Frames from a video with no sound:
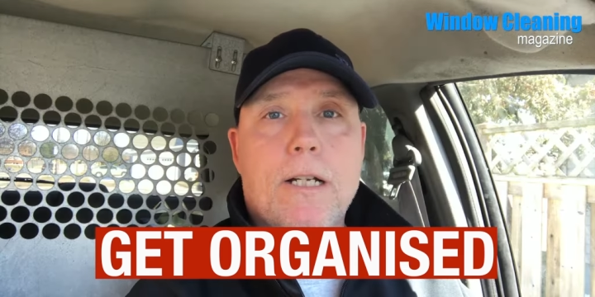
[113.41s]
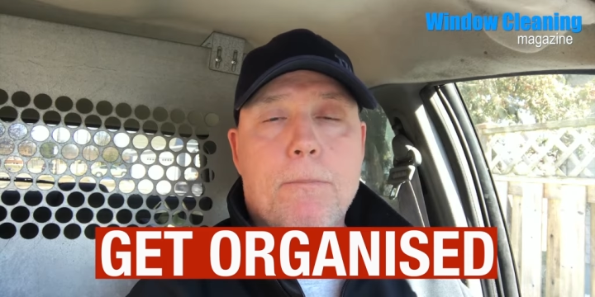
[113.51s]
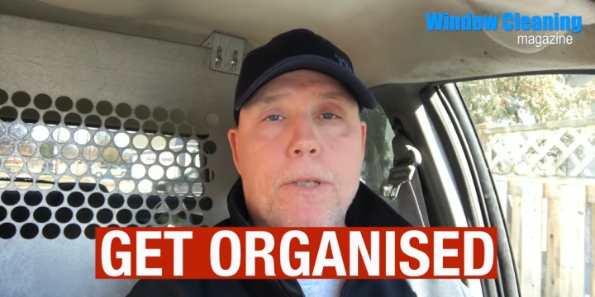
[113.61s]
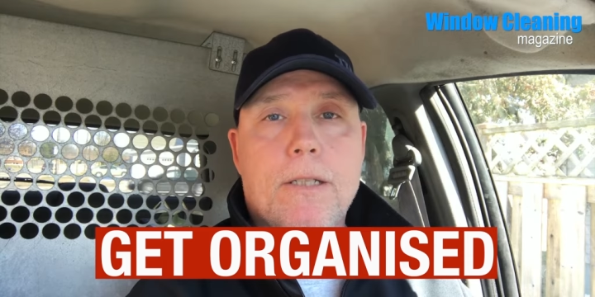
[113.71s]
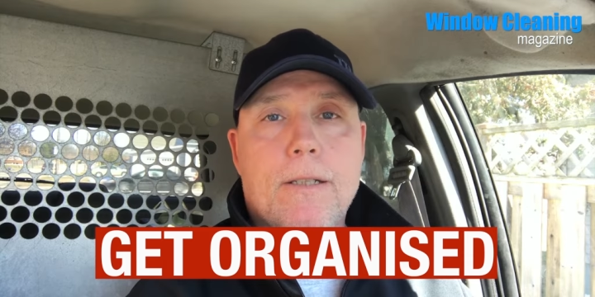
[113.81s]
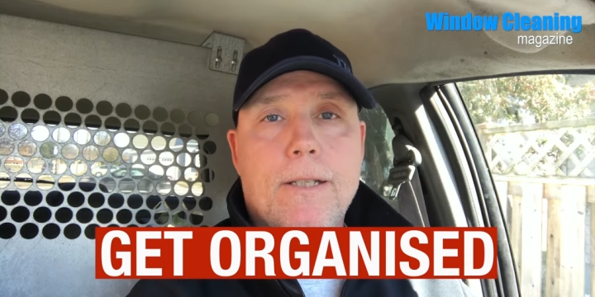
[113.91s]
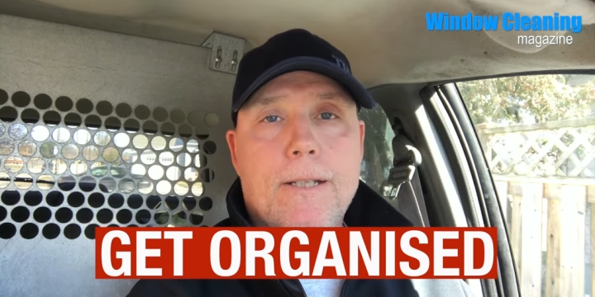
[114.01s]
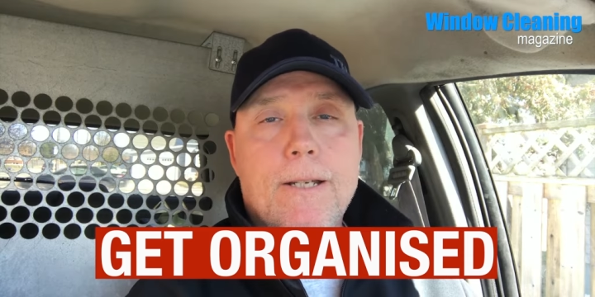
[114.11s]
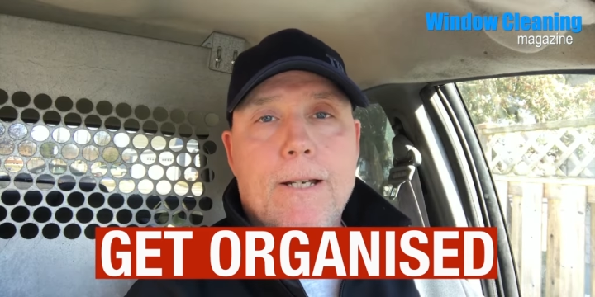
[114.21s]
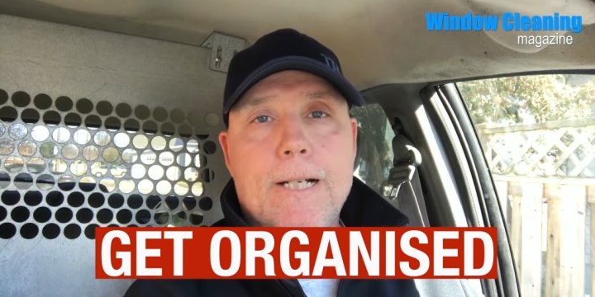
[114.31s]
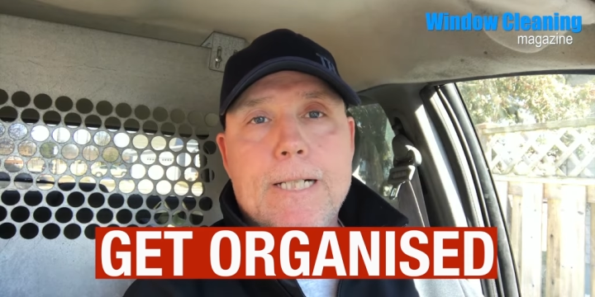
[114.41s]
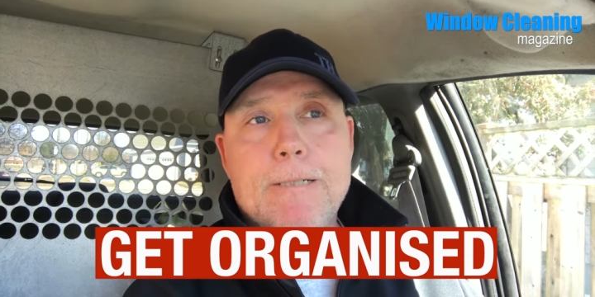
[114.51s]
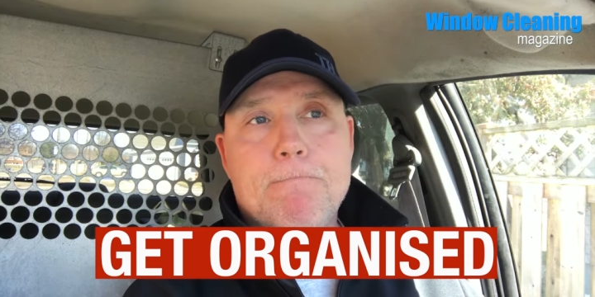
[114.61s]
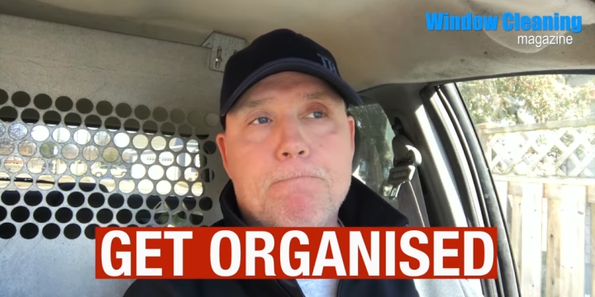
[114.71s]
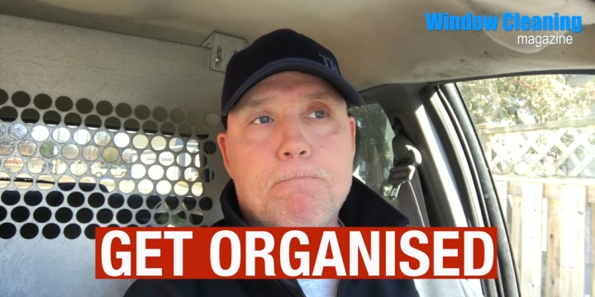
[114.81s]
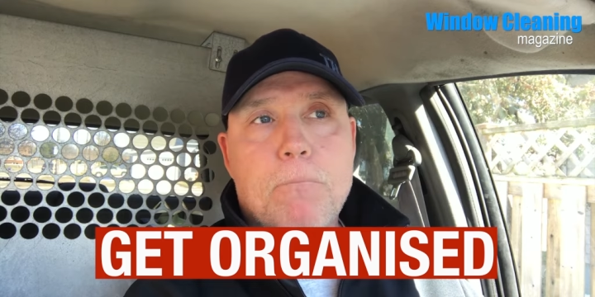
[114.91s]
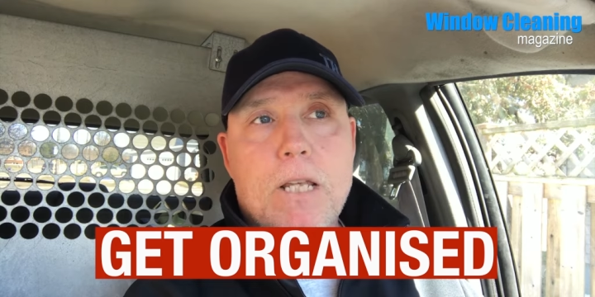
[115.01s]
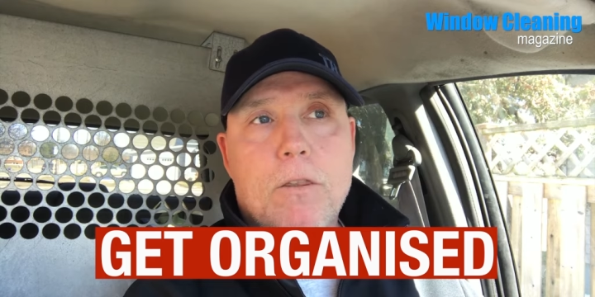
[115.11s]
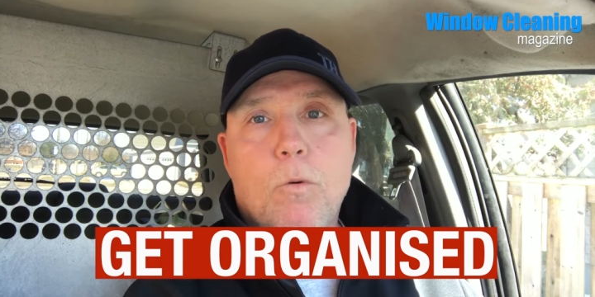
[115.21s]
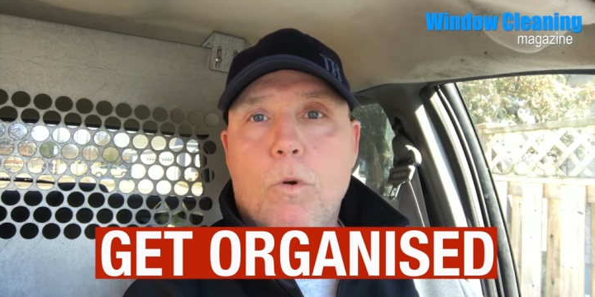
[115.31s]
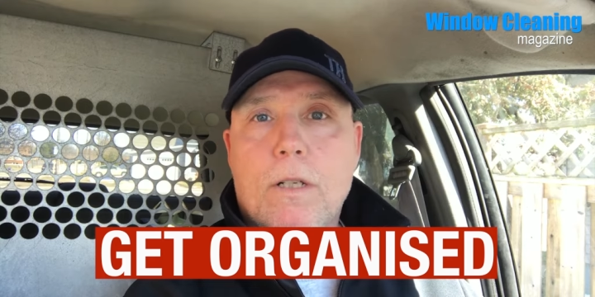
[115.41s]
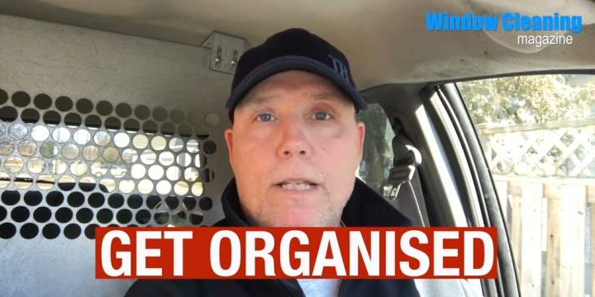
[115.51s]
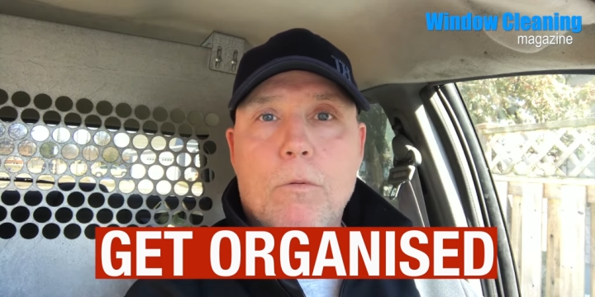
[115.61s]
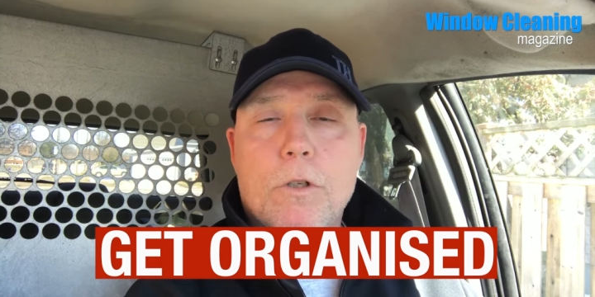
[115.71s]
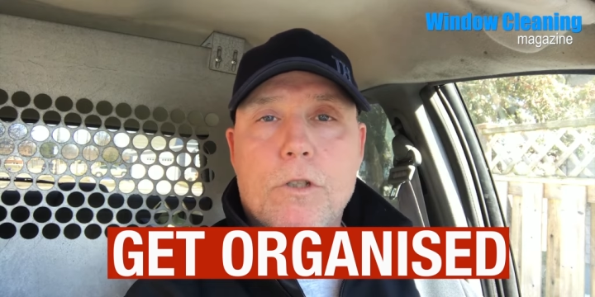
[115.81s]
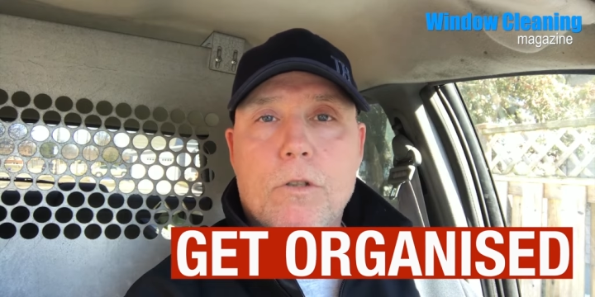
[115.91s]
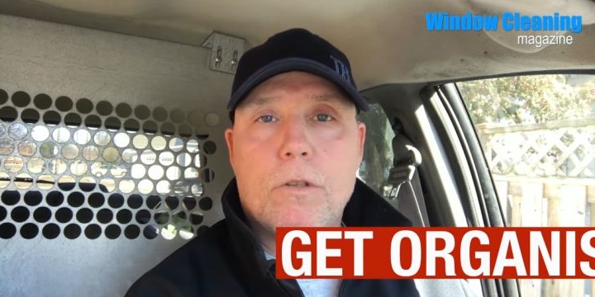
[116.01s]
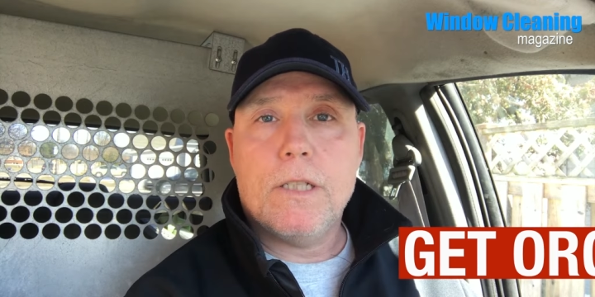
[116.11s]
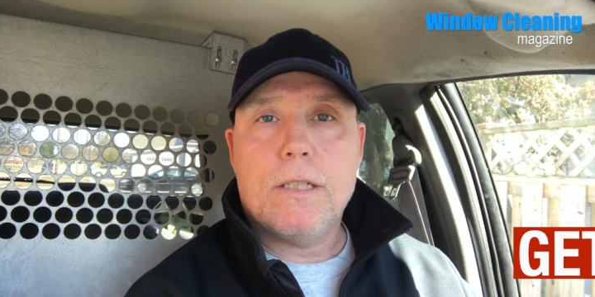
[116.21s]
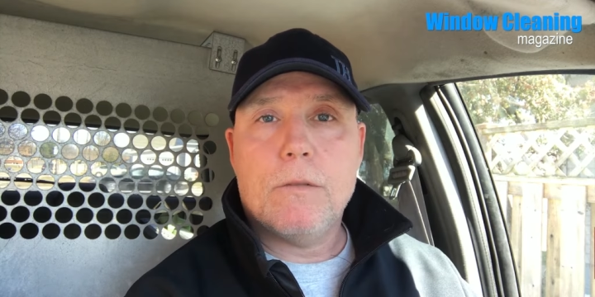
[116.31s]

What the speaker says: up in the work that we're doing,